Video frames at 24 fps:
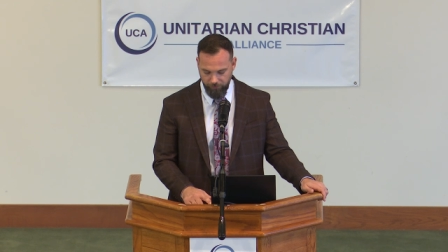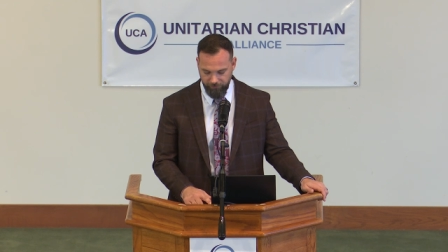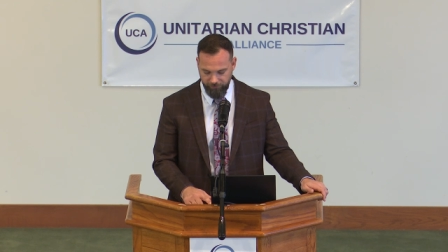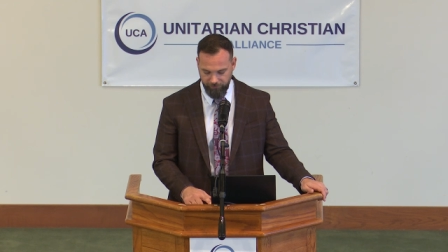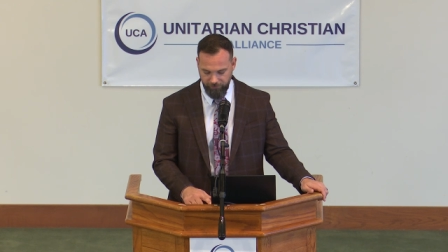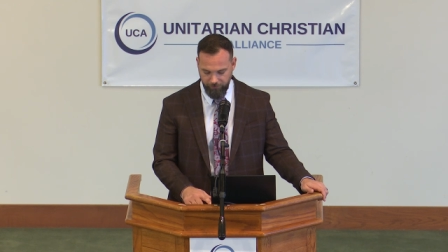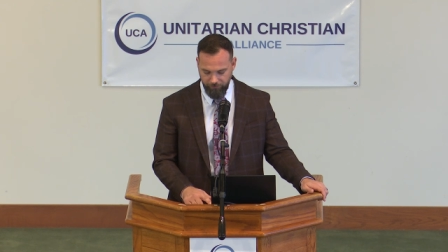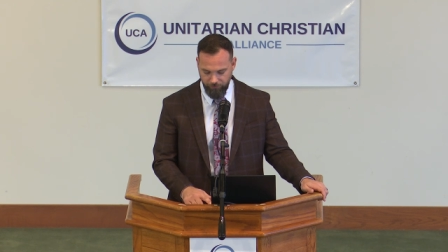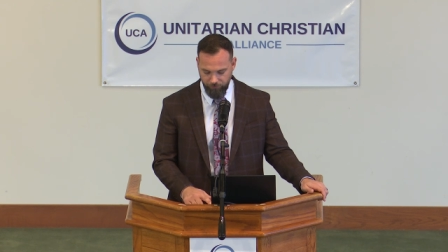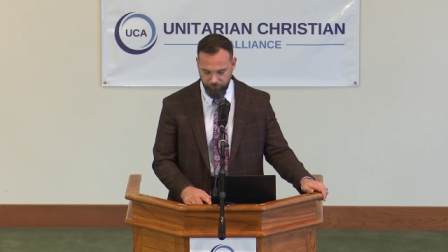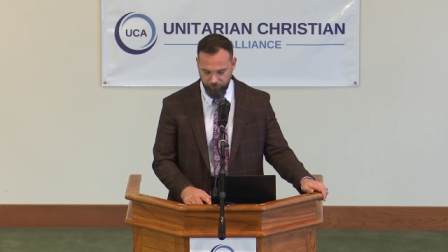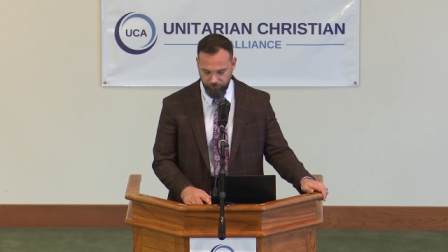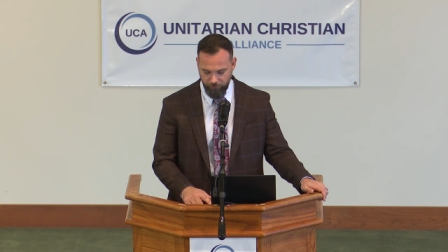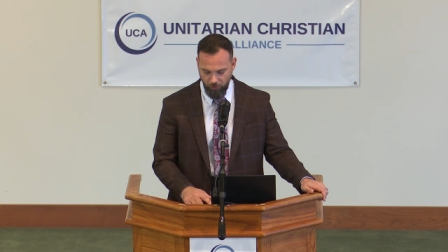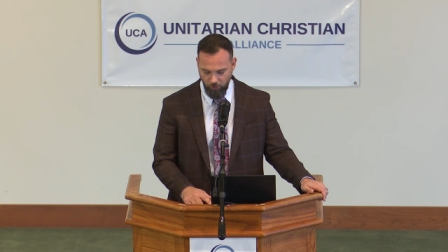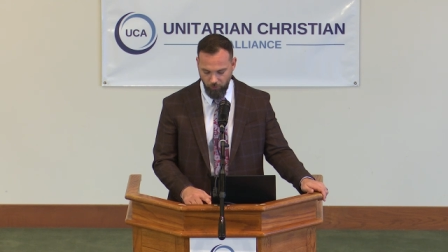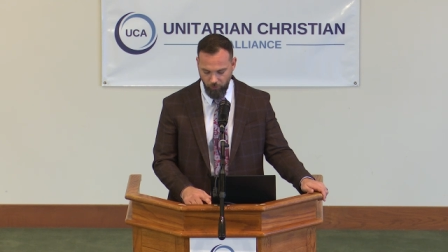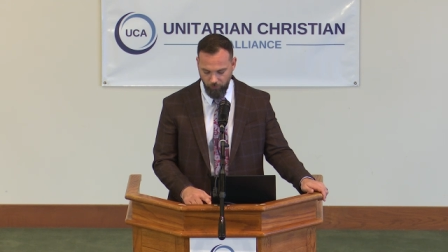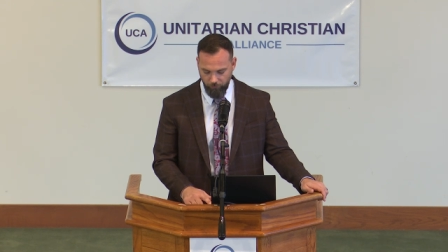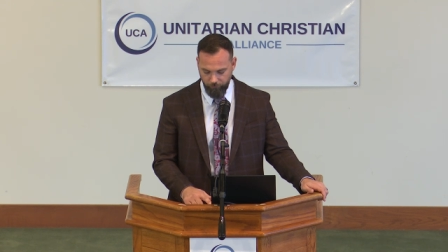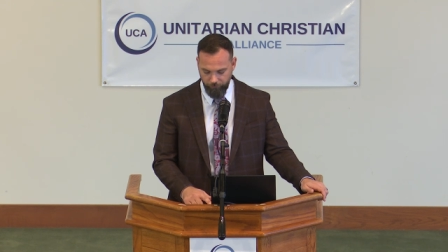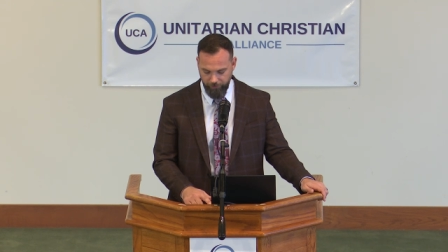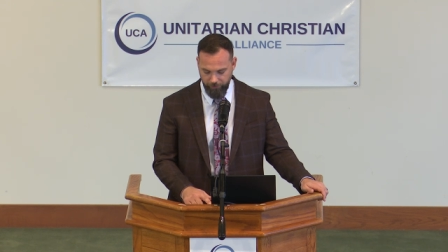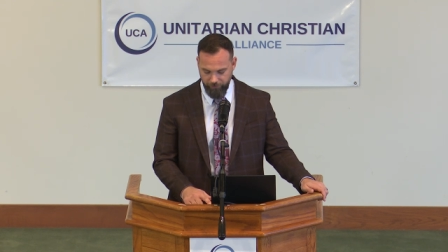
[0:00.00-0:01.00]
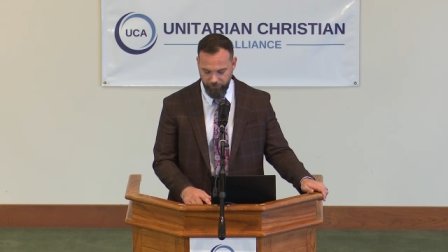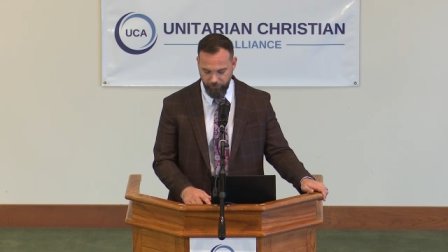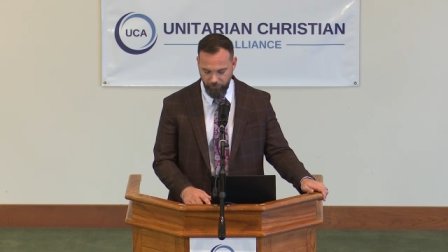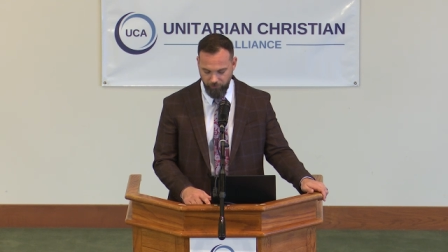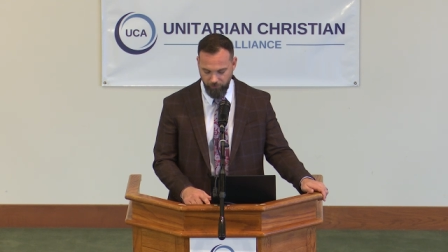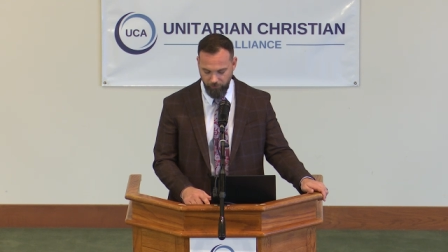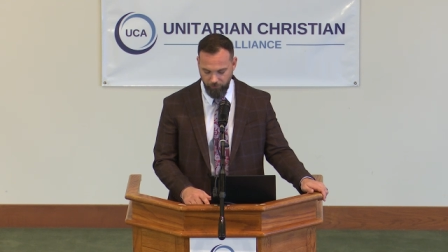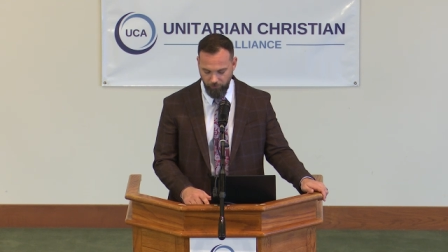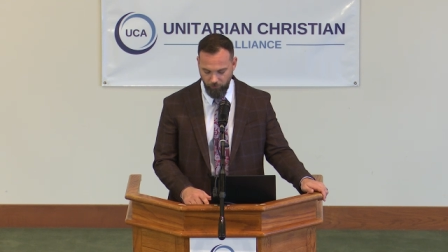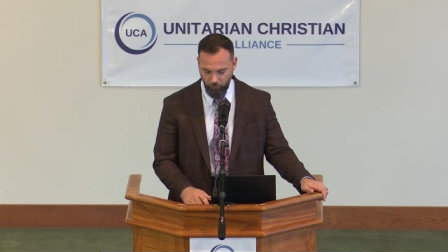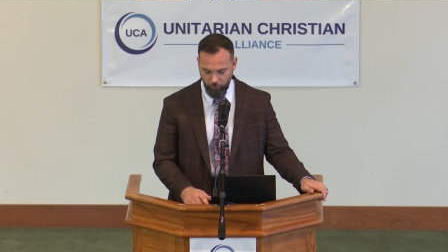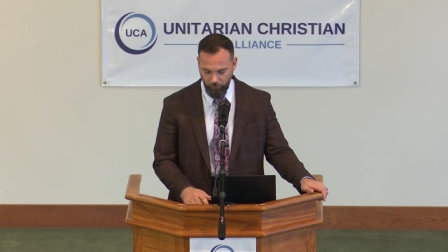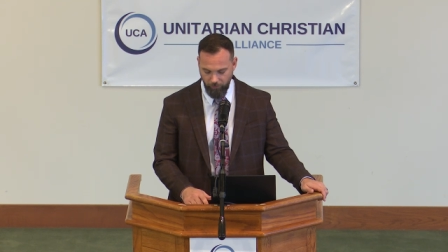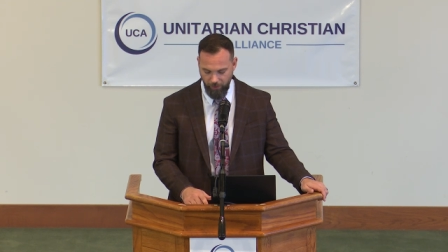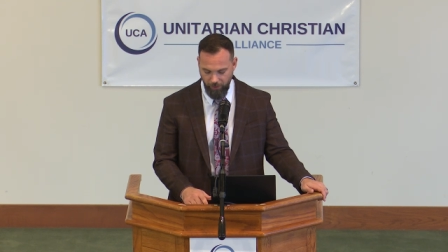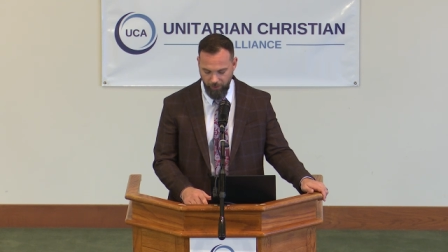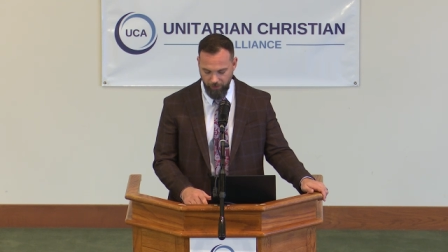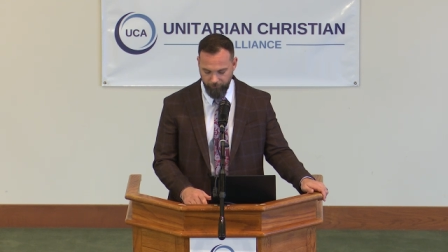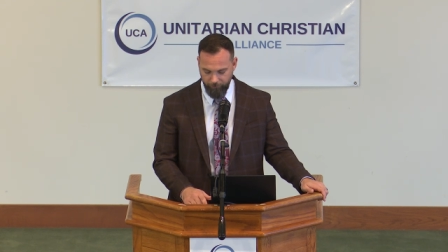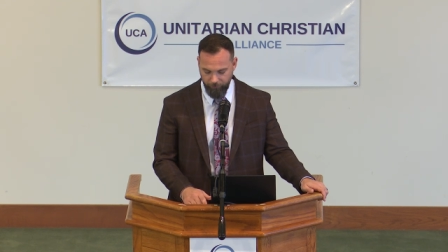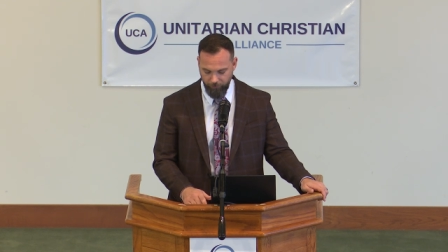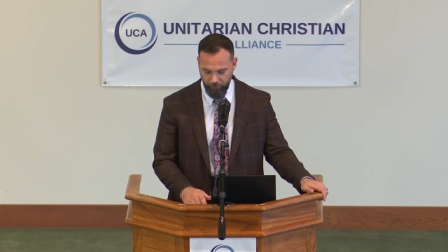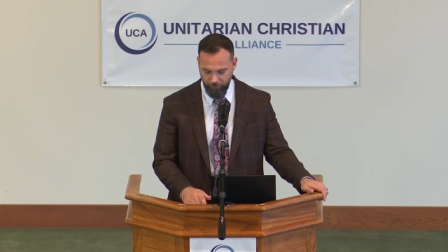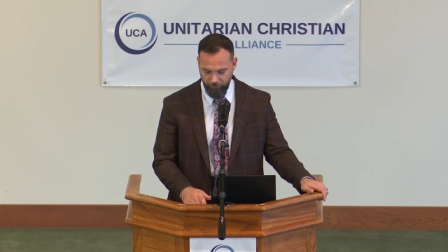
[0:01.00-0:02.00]
said there's no original or
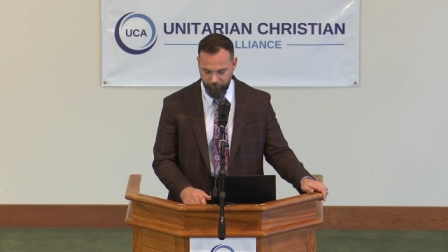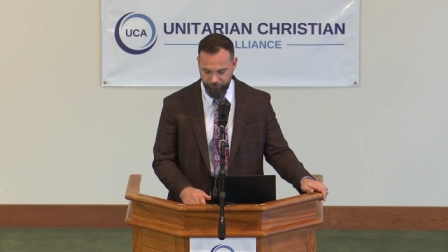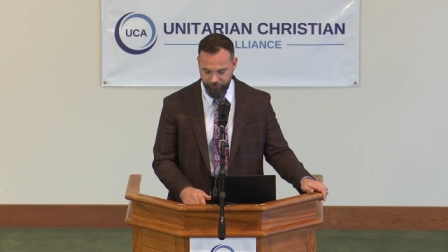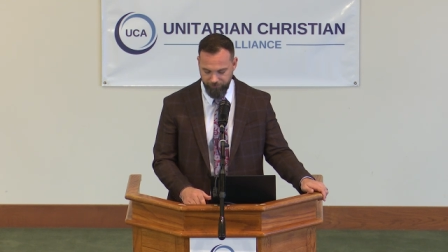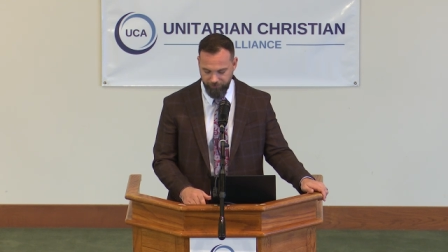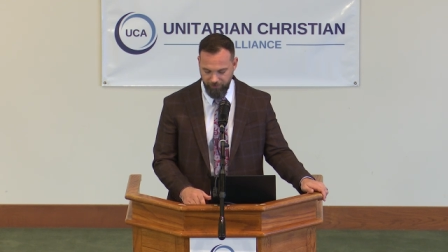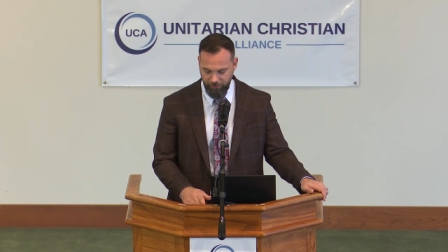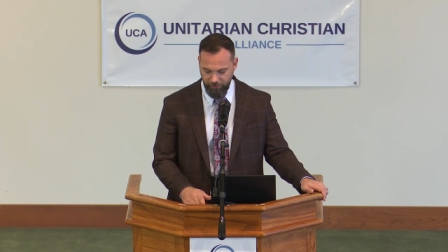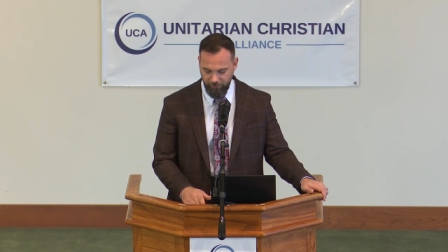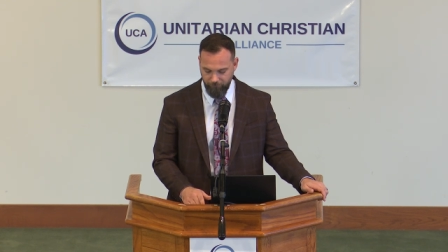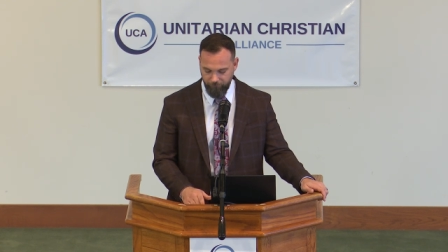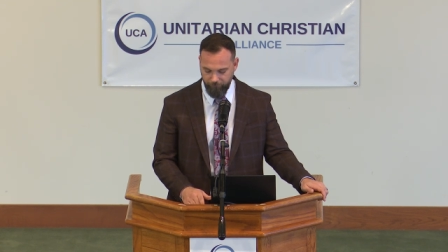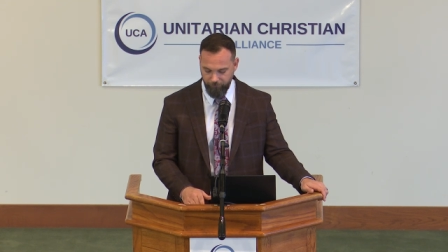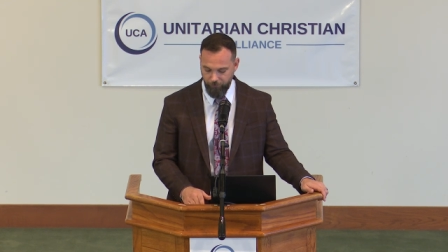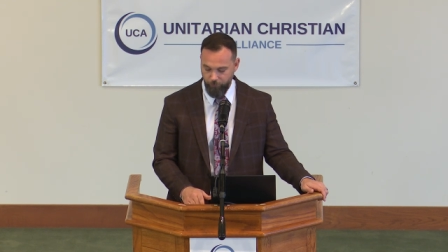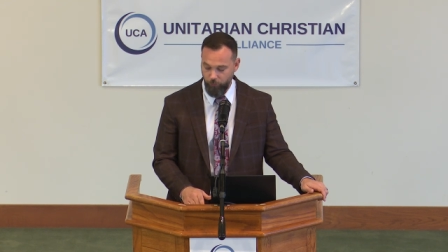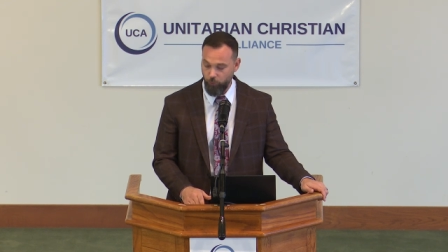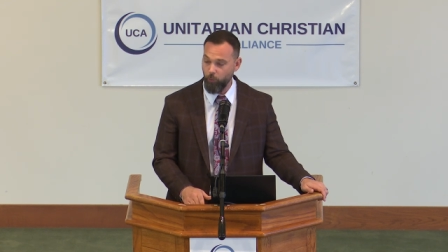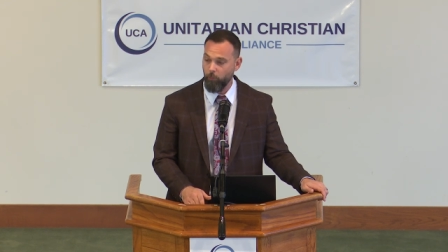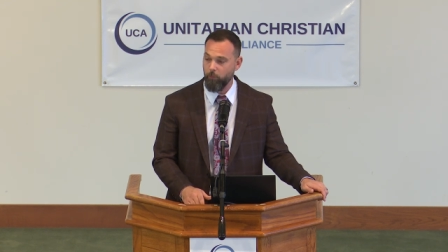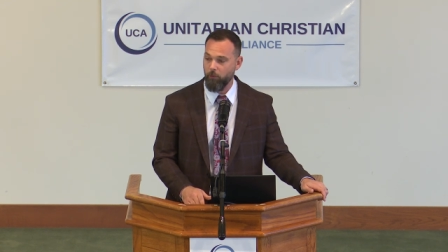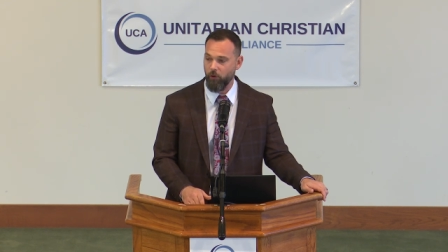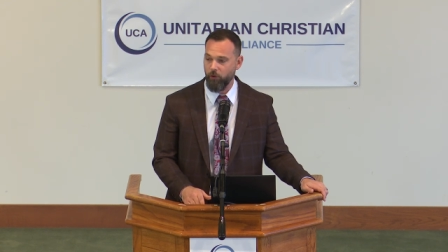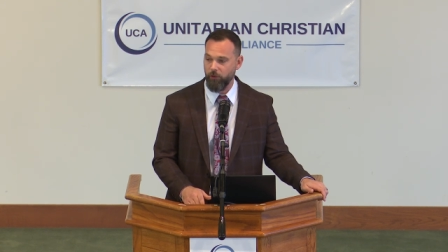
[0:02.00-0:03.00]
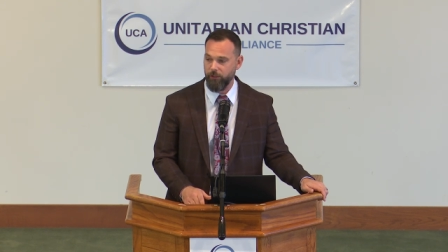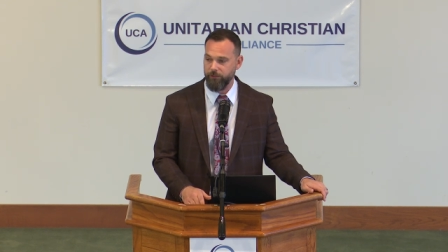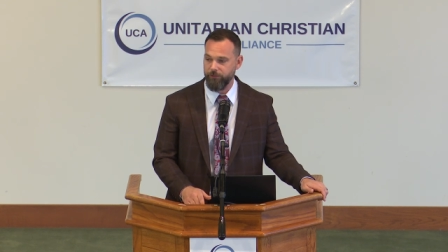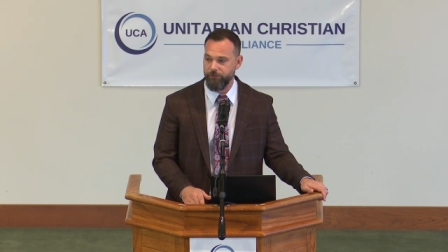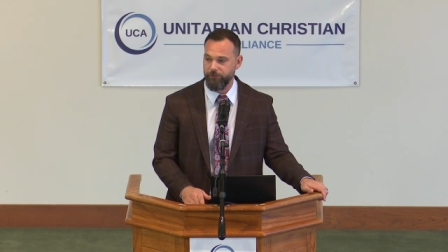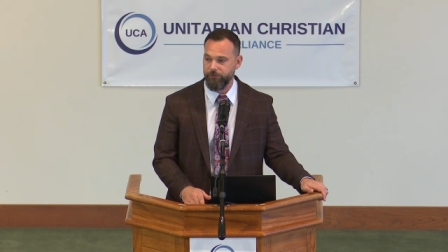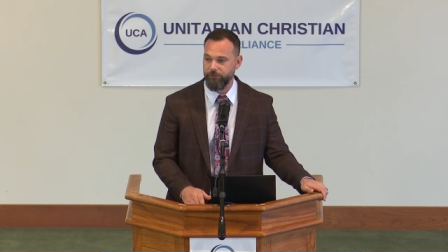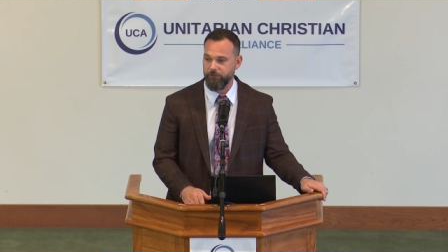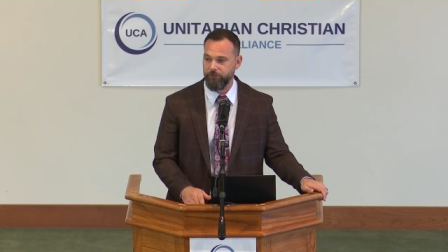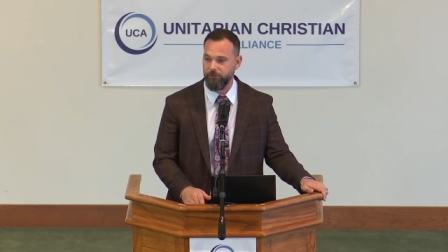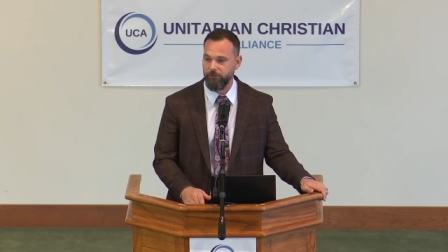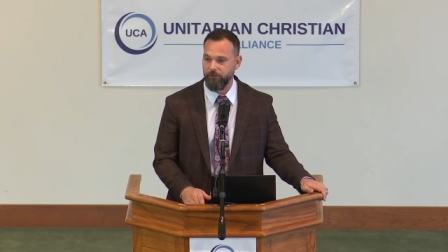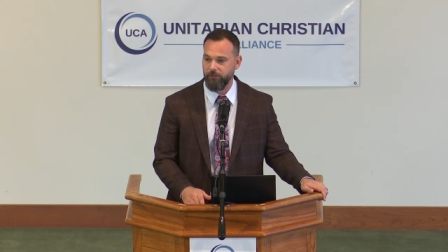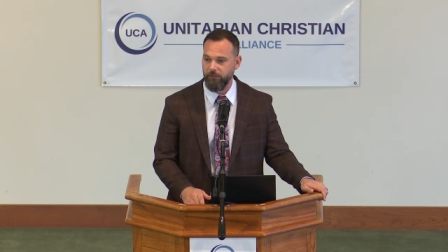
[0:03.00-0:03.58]
operative sin for newborns,